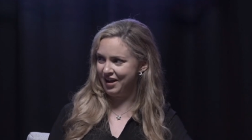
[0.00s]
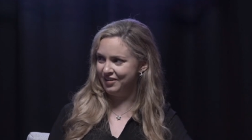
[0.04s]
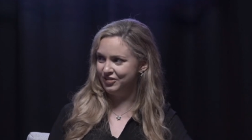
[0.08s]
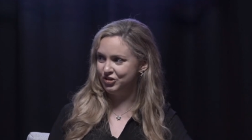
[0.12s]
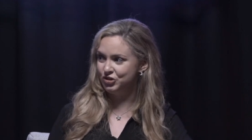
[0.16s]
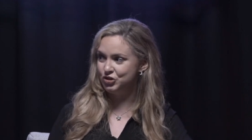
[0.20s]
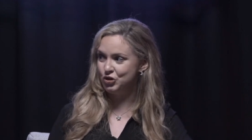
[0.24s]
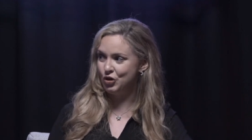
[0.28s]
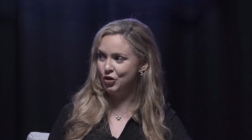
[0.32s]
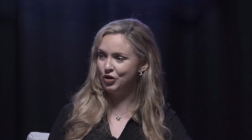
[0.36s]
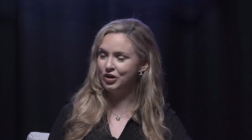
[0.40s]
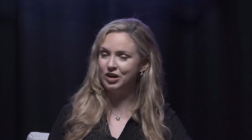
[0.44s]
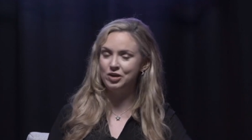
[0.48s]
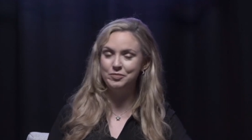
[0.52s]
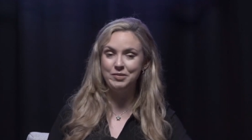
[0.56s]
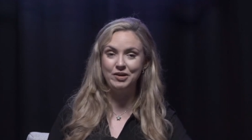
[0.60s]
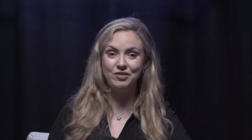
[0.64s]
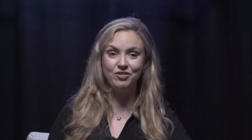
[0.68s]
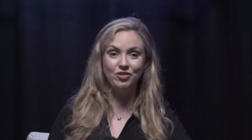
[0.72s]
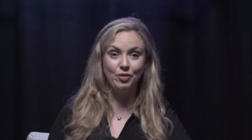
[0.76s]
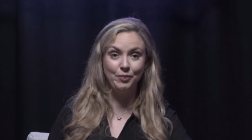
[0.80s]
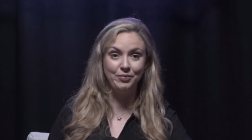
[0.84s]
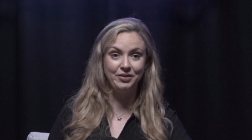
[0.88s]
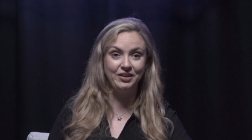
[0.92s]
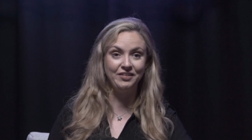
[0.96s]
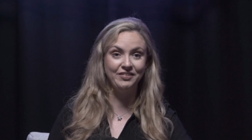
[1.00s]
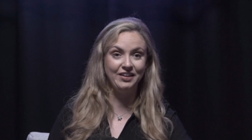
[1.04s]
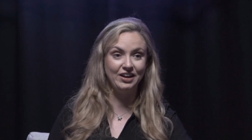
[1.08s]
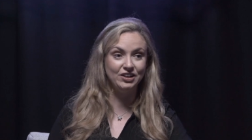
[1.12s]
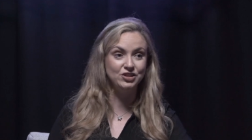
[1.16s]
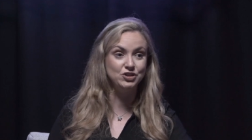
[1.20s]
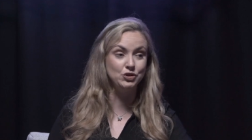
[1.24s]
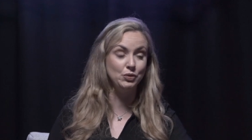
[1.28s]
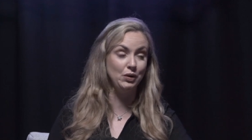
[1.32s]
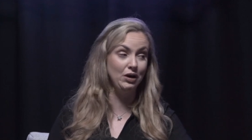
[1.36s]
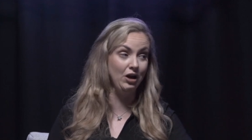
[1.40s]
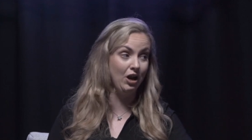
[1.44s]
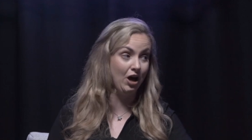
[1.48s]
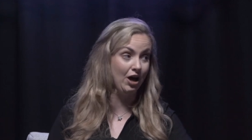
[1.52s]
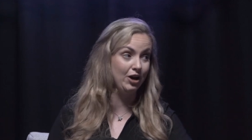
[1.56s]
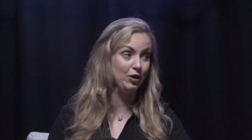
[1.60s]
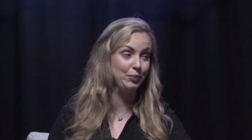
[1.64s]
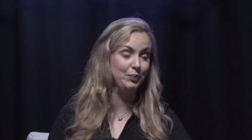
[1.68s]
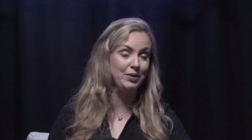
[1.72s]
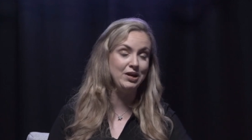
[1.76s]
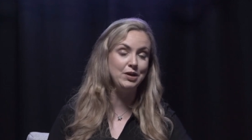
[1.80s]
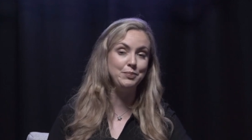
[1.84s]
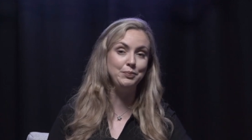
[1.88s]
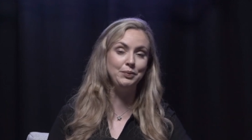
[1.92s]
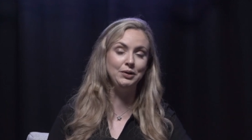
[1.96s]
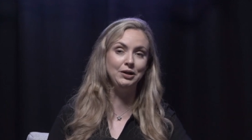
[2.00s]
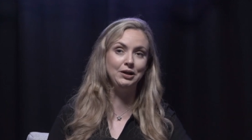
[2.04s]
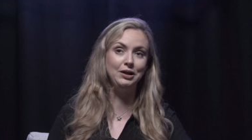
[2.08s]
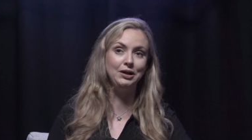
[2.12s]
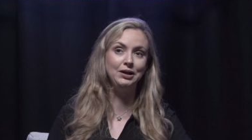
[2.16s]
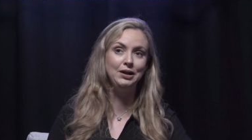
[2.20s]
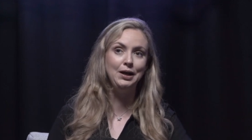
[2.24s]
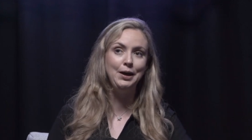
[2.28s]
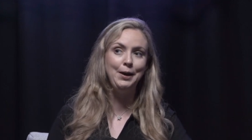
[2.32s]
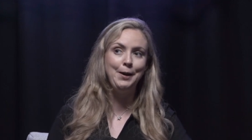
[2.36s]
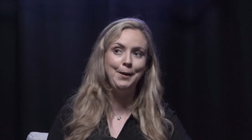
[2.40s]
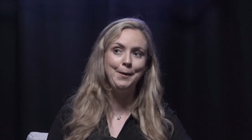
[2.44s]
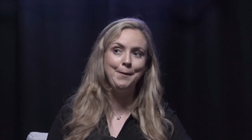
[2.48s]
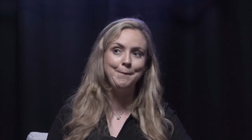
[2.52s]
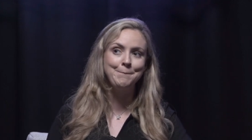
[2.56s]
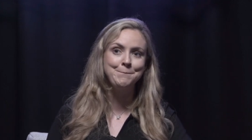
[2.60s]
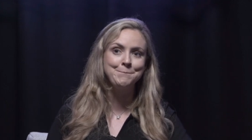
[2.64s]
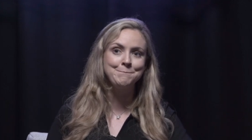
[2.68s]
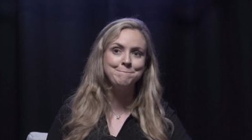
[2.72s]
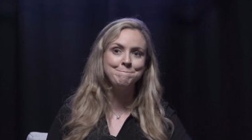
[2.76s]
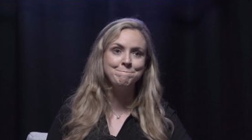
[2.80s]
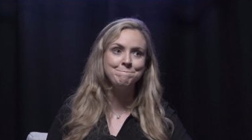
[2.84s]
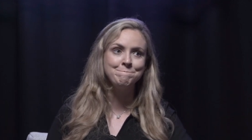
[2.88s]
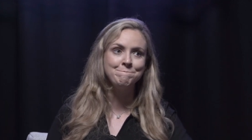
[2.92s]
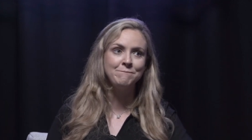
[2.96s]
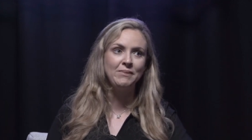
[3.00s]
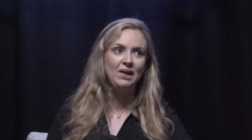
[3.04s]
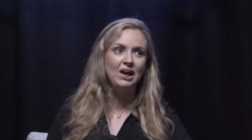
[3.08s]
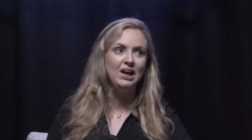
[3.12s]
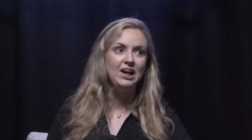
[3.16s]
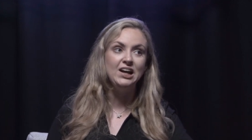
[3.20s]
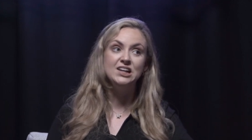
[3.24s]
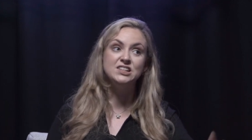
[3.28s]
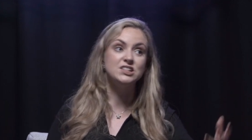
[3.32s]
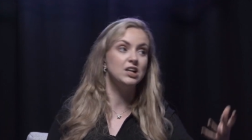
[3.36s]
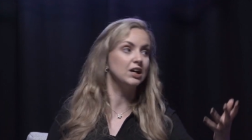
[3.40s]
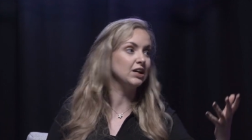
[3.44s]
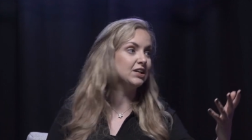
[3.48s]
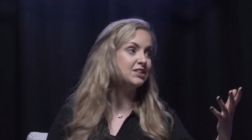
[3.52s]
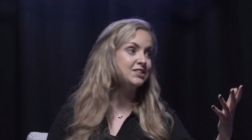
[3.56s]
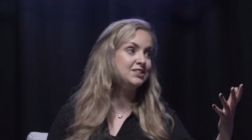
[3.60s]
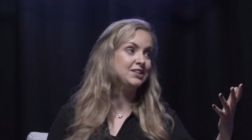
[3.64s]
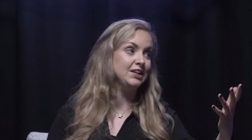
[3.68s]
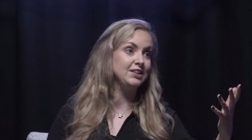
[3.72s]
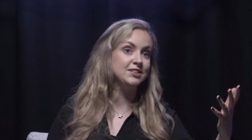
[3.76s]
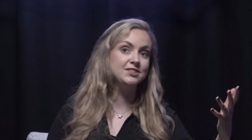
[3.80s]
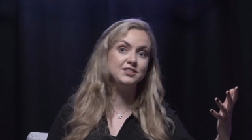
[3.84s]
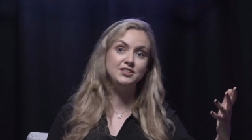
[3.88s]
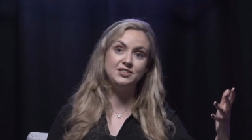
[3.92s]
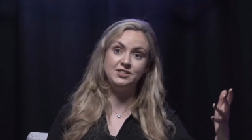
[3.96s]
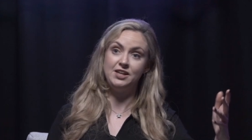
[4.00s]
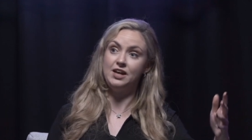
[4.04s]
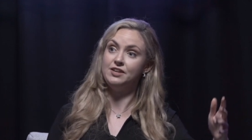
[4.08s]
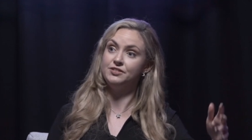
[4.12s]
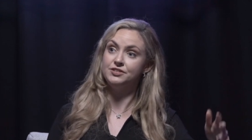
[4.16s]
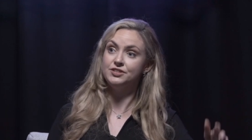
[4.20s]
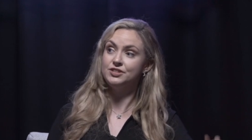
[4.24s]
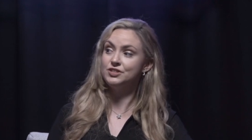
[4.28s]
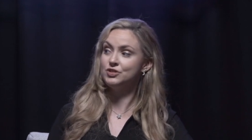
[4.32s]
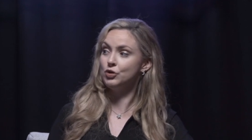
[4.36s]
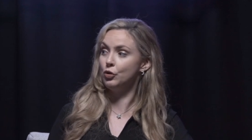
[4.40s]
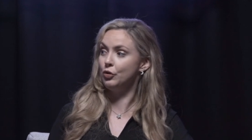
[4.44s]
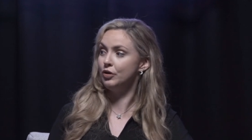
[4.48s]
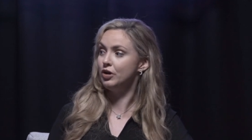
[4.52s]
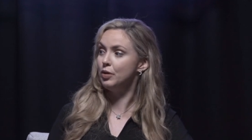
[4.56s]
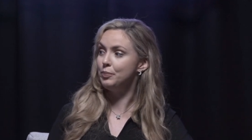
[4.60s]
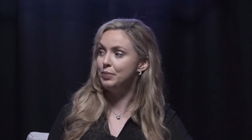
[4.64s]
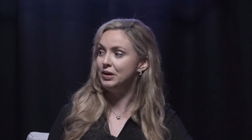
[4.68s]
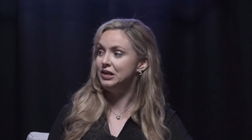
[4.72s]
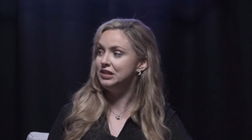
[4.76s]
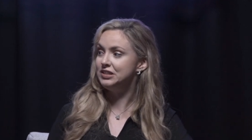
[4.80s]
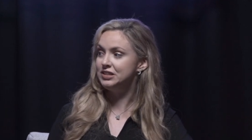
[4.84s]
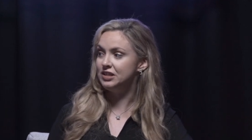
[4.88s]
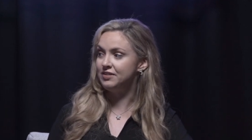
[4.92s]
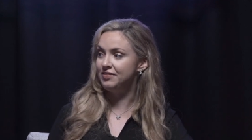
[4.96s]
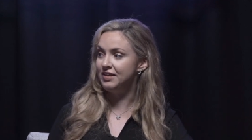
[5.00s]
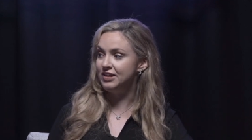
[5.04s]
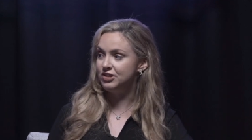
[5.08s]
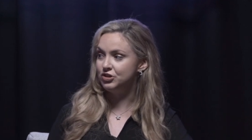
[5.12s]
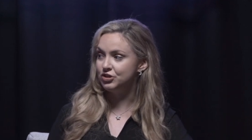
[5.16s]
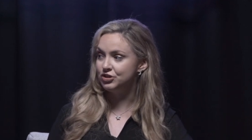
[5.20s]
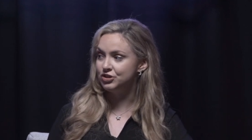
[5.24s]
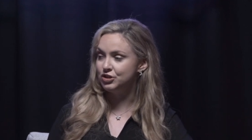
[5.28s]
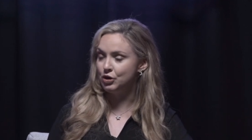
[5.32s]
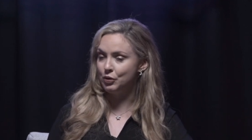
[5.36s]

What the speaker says: And you're talking about something that to a lot of people is like a sixth sense or an ability they just